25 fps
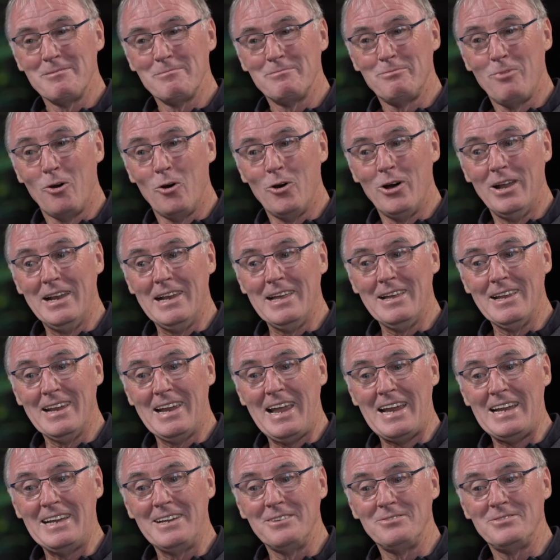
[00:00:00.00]
Bought a little
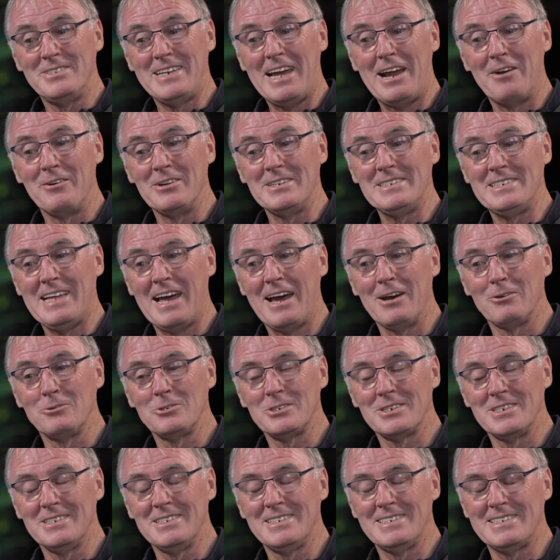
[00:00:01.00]
end of terraced
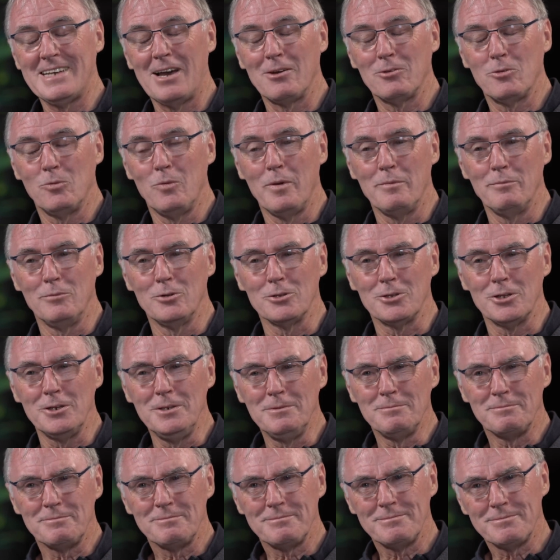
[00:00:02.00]
house in South Wimbledon,
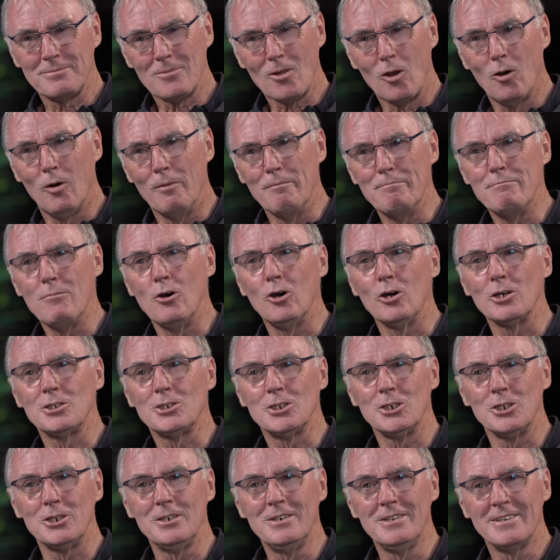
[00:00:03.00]
or
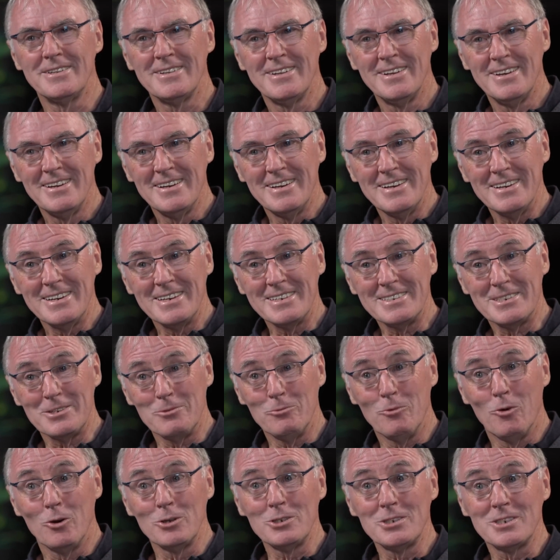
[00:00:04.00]
Merton as it
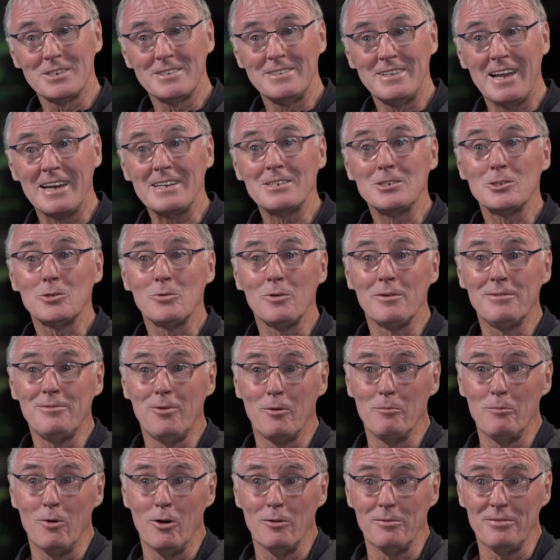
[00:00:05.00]
was, next to a
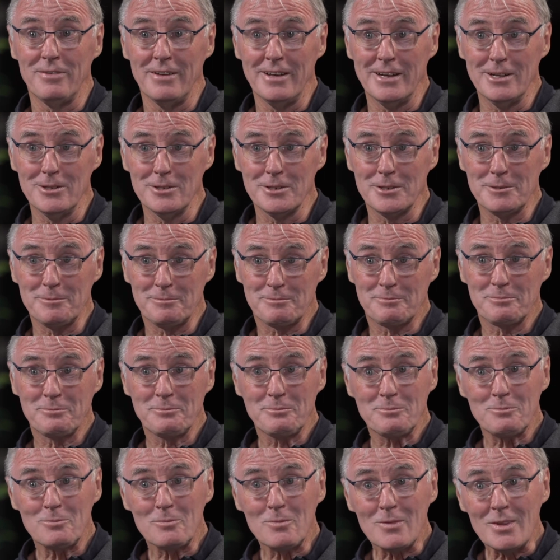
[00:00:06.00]
football field.
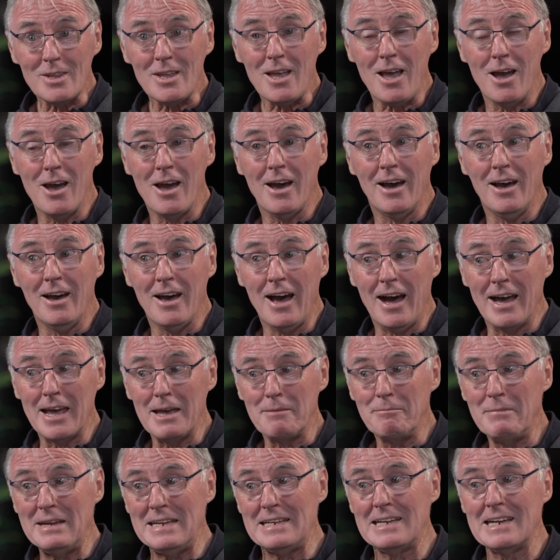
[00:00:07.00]
I
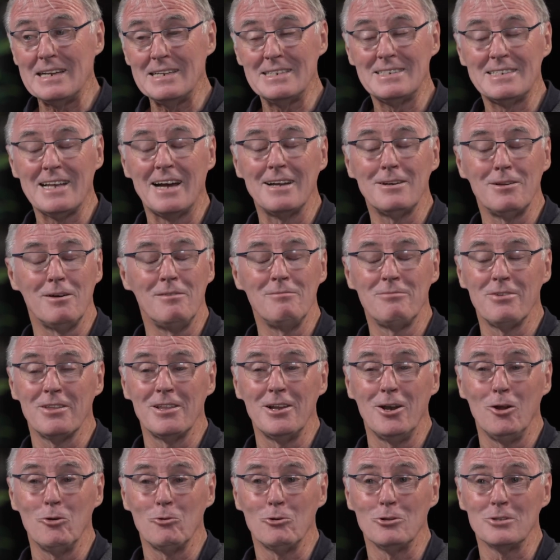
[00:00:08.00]
immediately signed on for the
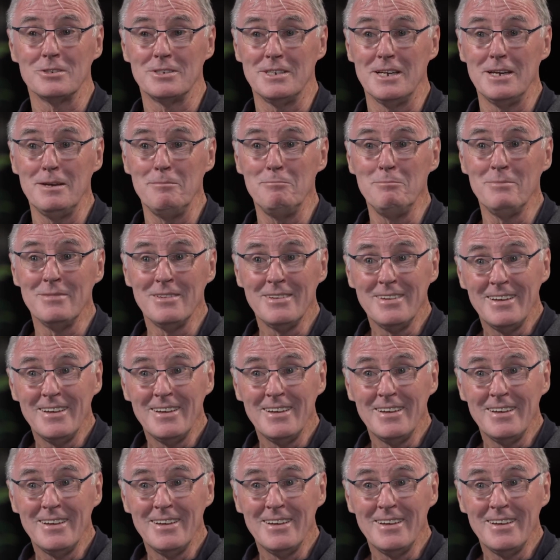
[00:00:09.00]
local team